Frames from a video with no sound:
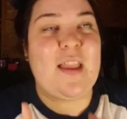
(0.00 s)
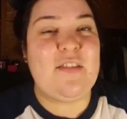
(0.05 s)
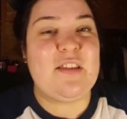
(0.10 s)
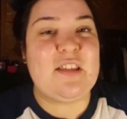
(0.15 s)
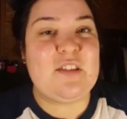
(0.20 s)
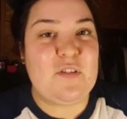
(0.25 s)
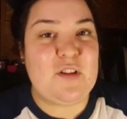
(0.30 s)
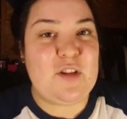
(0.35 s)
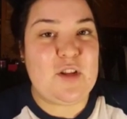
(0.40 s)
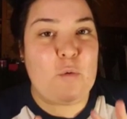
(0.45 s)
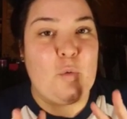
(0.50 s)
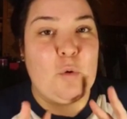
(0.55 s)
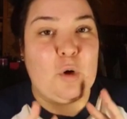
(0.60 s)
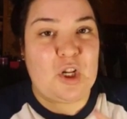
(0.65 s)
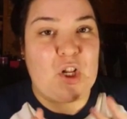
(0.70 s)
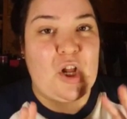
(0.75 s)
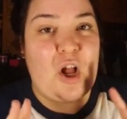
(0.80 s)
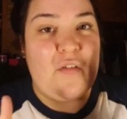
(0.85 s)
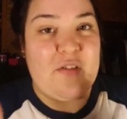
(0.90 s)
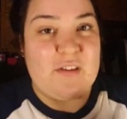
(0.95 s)
In this video, we're
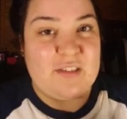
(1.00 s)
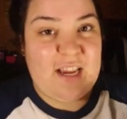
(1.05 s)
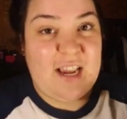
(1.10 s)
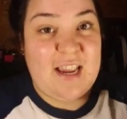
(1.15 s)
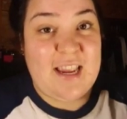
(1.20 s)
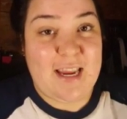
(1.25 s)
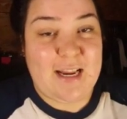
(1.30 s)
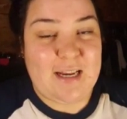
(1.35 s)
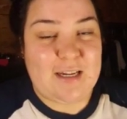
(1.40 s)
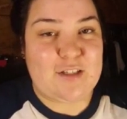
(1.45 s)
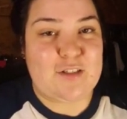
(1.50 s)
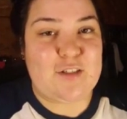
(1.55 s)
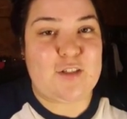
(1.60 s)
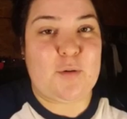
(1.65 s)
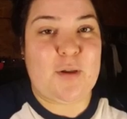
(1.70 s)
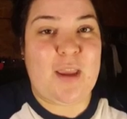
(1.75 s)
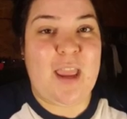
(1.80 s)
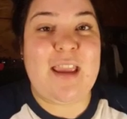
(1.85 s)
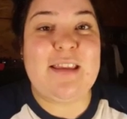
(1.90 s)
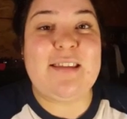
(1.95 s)
going to call this guy Aiden. So
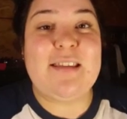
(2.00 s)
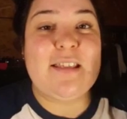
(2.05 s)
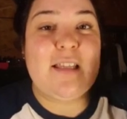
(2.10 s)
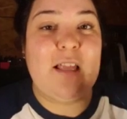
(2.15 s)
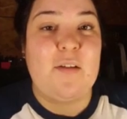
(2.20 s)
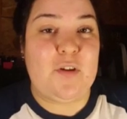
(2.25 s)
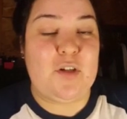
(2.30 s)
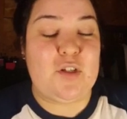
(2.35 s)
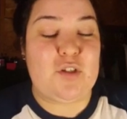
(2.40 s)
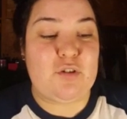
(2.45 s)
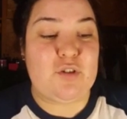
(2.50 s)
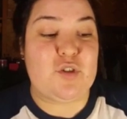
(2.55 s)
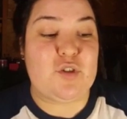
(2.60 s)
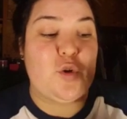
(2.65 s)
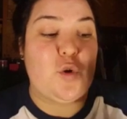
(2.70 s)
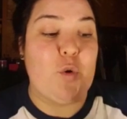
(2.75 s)
Casey's love interest,